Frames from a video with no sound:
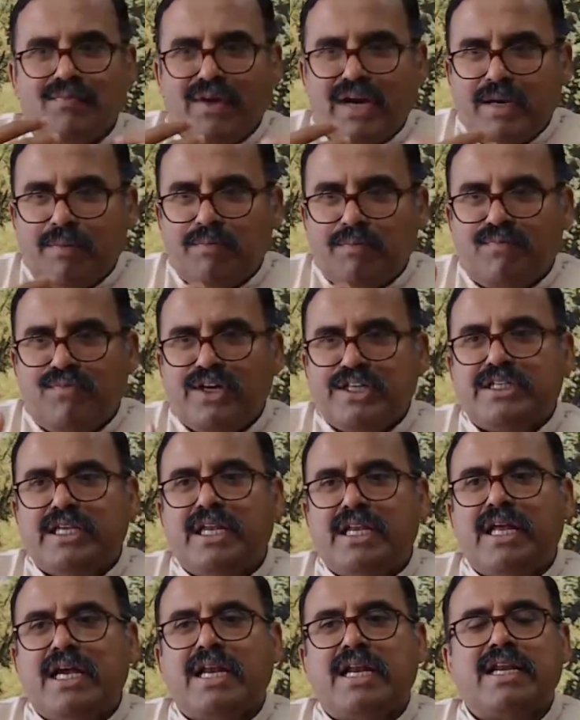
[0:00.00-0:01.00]
First,
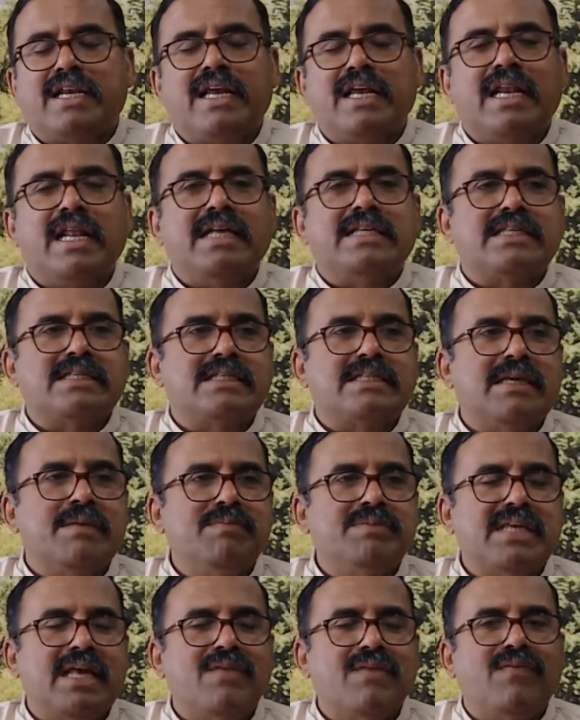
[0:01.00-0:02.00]
he realizes
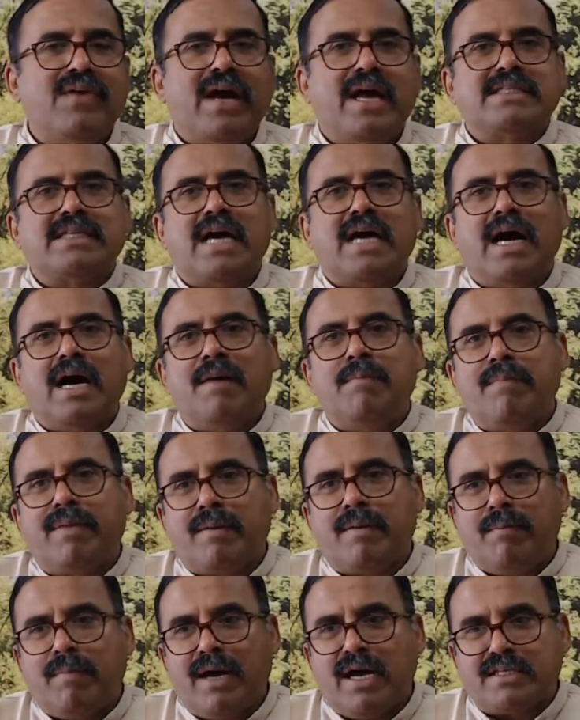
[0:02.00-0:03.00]
himself as Aham
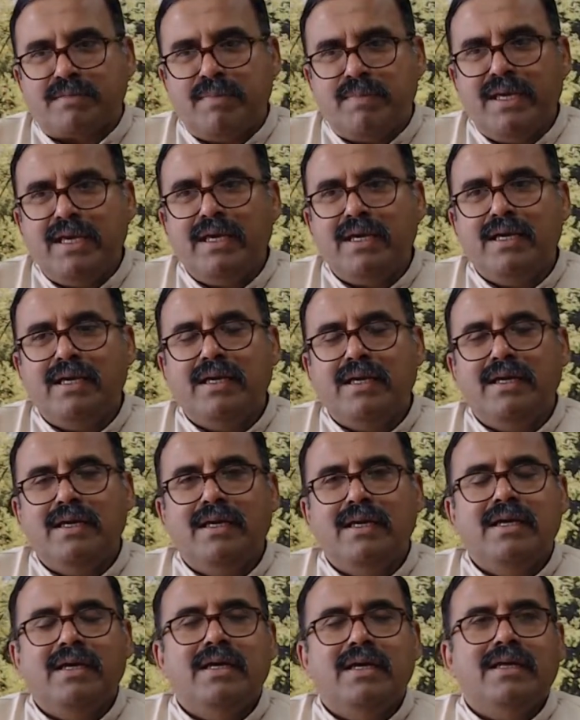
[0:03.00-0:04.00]
Brahmasmi.
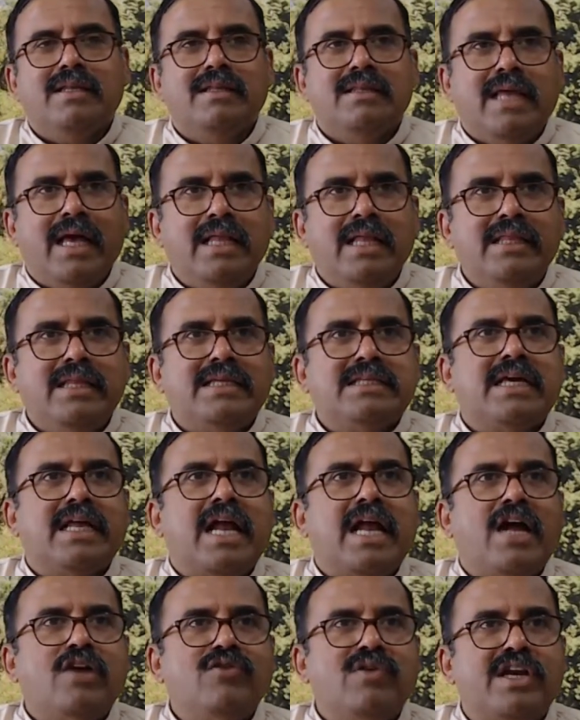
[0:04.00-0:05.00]
Then there's a
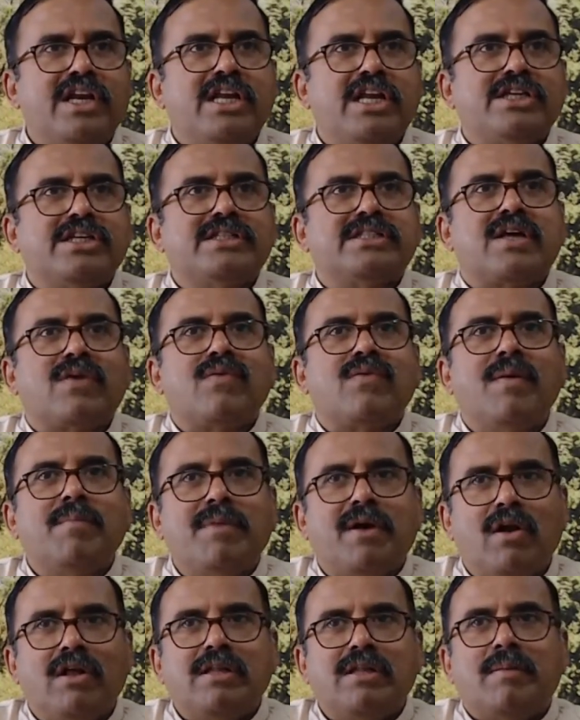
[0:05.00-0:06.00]
gradual relation,
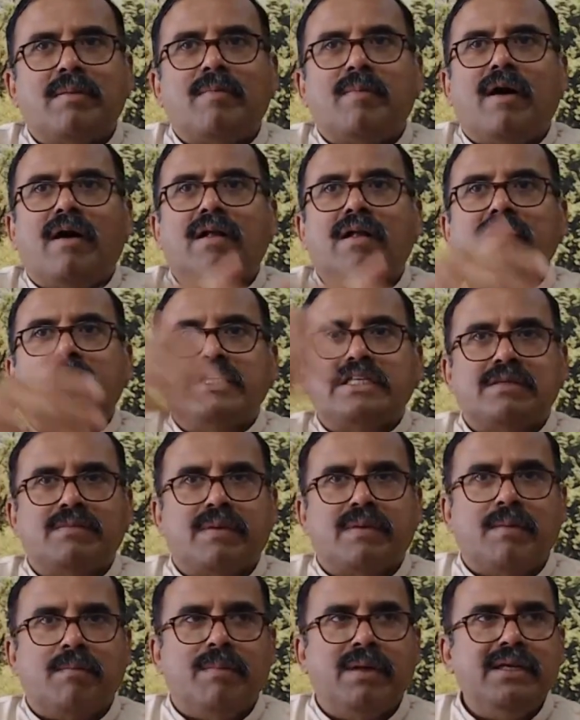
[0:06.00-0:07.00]
Sarvam Khalvidam, all this is
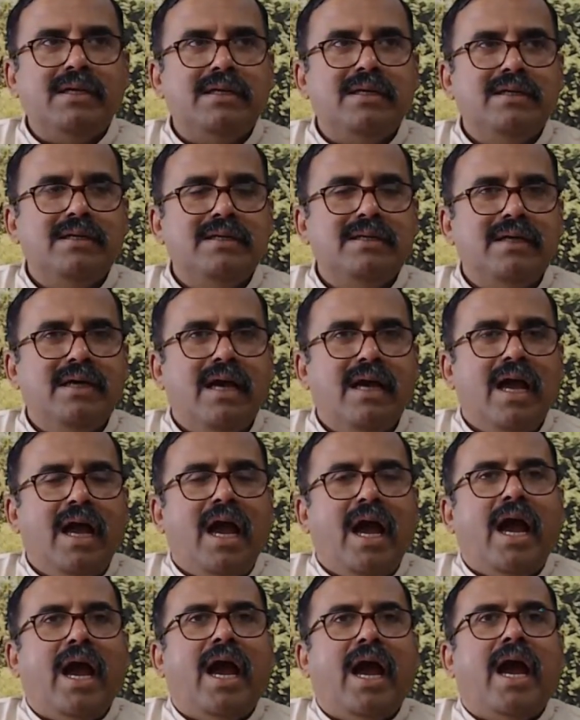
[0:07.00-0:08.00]
Brahman.
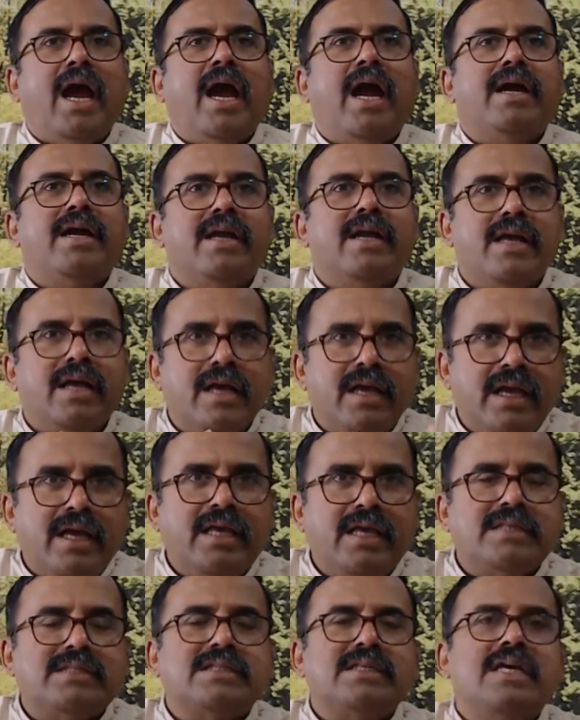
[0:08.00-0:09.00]
And
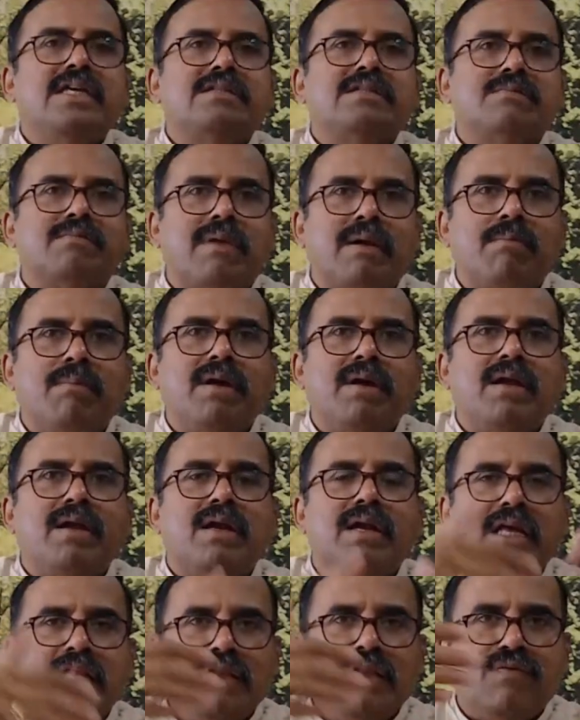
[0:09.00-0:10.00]
he sees
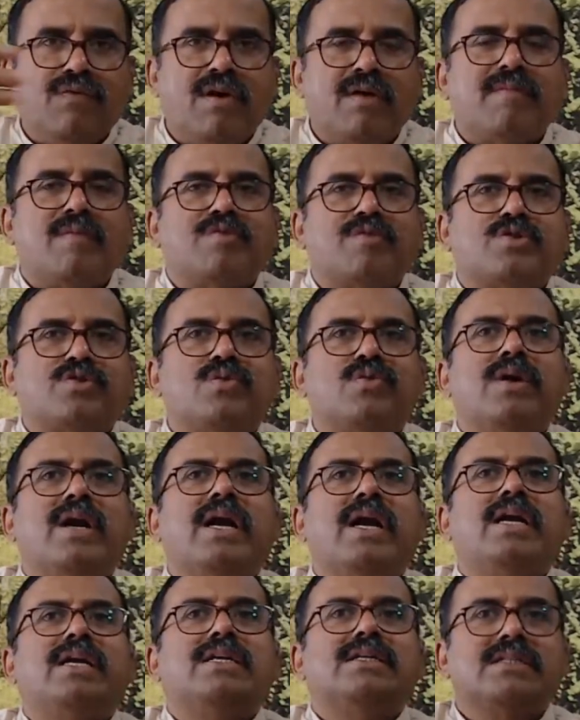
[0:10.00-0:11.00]
Brahman in the form of
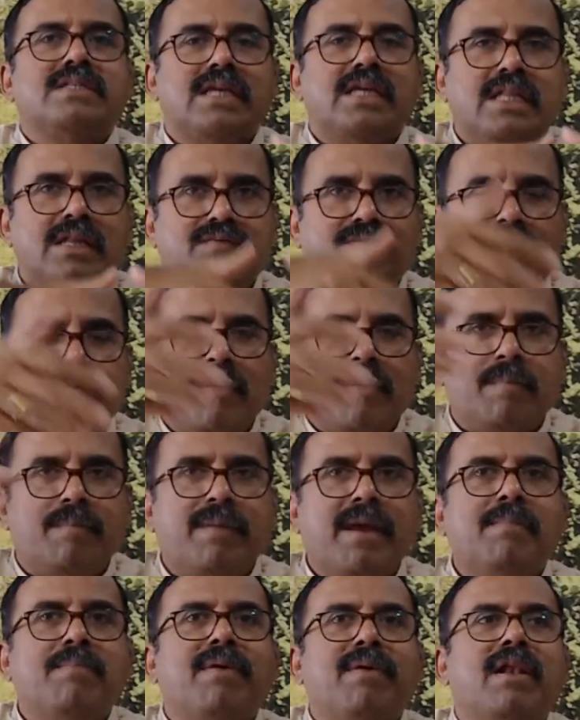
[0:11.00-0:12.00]
students, in the form of
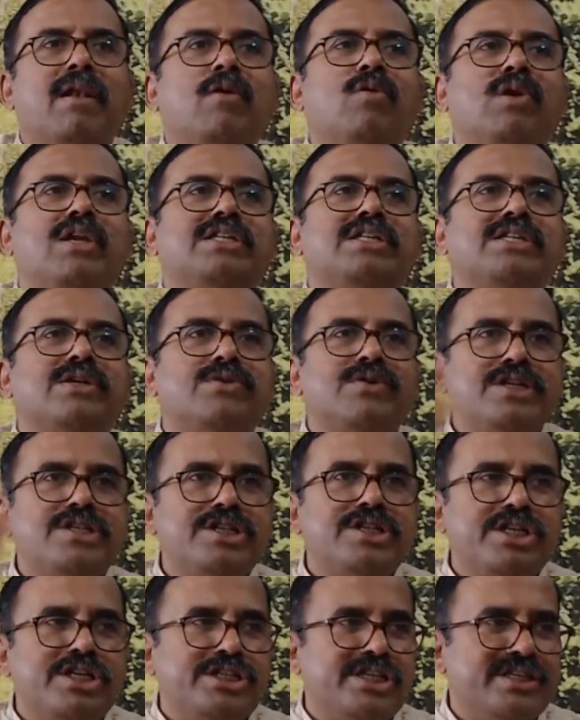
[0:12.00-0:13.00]
people who listen to
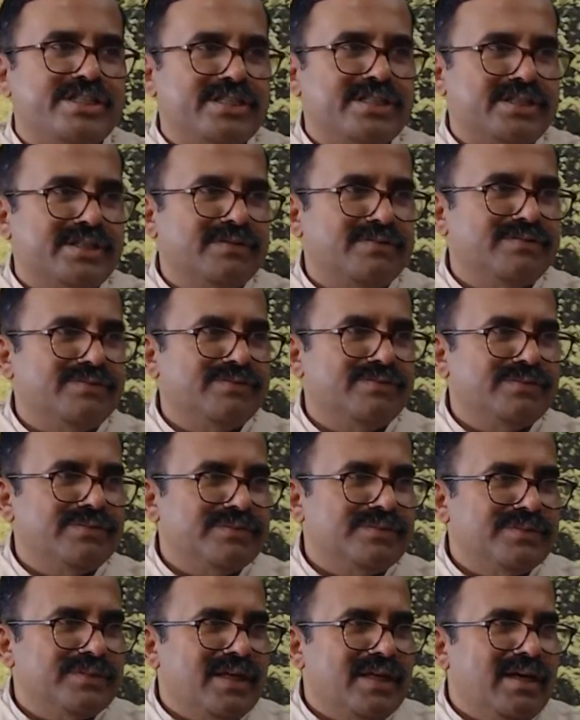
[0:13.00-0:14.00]
his teachings.
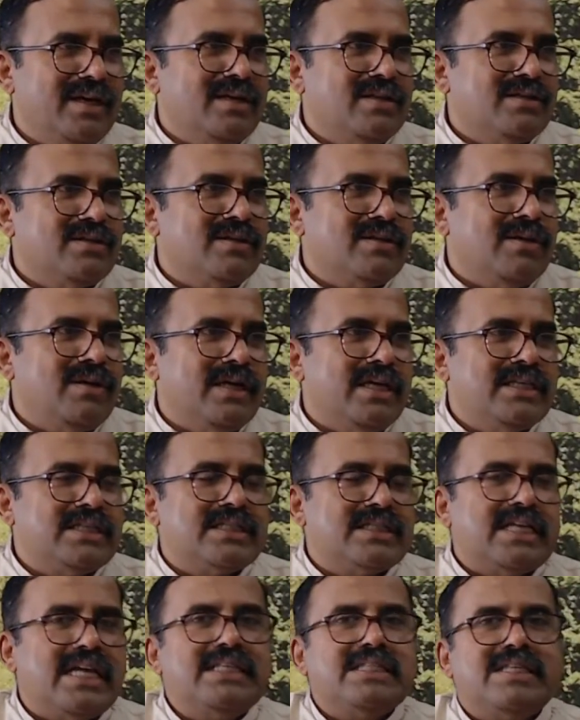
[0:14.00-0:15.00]
So
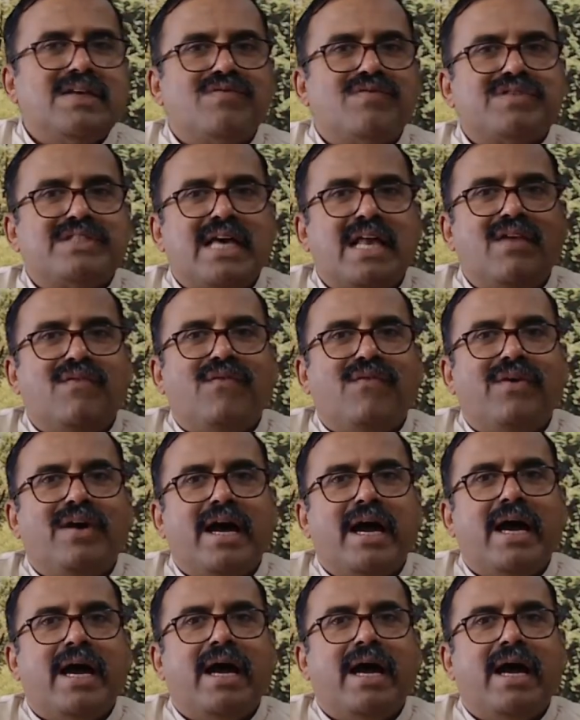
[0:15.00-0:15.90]
his sense of self